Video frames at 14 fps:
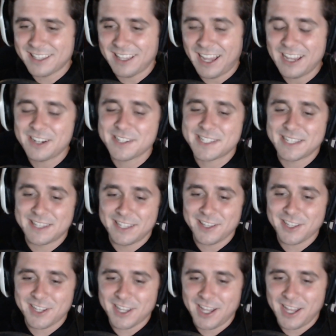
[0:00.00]
I understand the
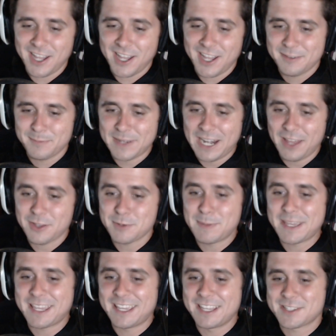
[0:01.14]
other guy, but now they're
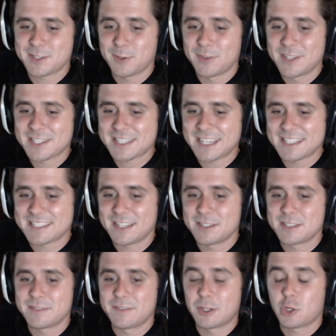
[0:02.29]
making it so this guy sounds
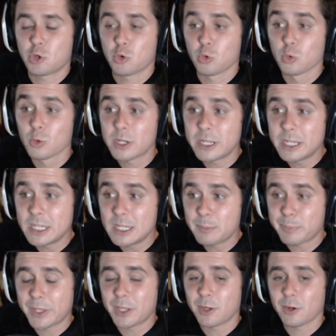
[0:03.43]
even
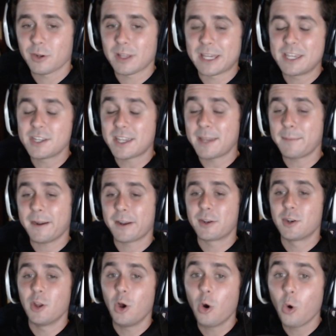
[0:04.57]
creepier. Like, he came out of
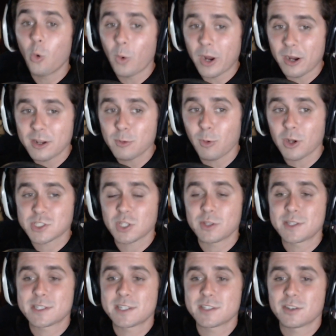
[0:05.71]
nowhere. He wants all
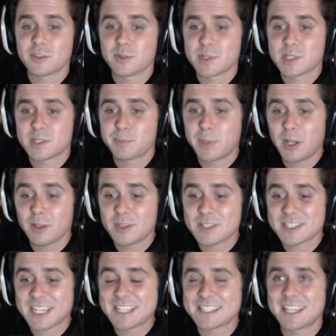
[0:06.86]
these kids under his spell.
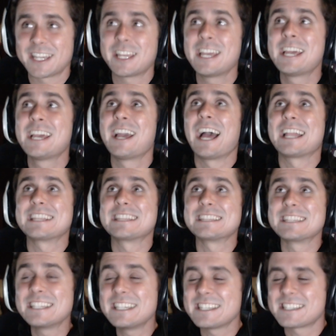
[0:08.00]
This guy's like at
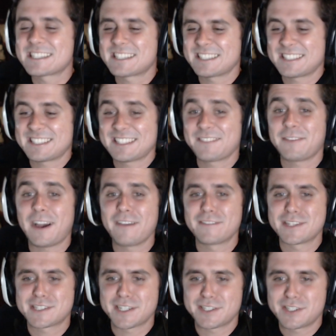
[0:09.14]
least 5
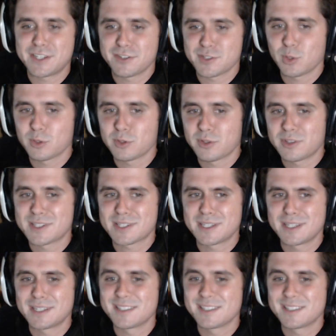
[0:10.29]
to 6 years older than these kids.